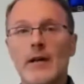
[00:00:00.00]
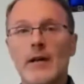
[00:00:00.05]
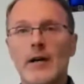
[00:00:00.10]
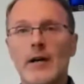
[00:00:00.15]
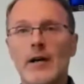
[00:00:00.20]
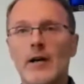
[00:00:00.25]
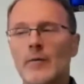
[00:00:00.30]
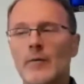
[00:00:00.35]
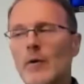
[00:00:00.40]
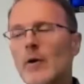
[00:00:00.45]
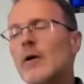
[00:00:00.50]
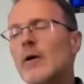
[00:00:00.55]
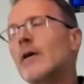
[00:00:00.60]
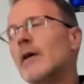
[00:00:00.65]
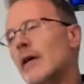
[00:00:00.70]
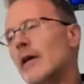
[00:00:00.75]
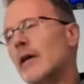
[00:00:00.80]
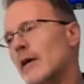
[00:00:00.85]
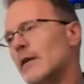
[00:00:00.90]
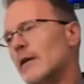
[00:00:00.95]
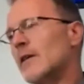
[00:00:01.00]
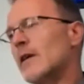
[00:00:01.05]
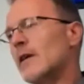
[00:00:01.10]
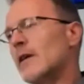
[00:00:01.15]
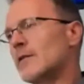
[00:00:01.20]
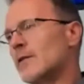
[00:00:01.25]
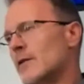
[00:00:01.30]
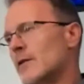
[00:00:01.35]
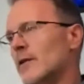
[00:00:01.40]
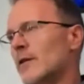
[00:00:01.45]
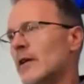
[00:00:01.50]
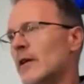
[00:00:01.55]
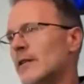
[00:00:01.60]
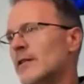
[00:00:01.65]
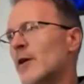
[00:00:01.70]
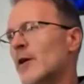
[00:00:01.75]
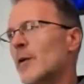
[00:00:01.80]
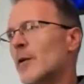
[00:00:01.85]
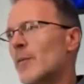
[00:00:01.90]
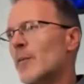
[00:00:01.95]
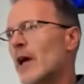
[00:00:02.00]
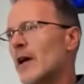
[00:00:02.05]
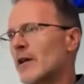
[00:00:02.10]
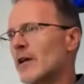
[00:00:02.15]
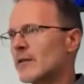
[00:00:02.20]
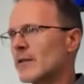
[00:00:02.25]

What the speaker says: and it's coming back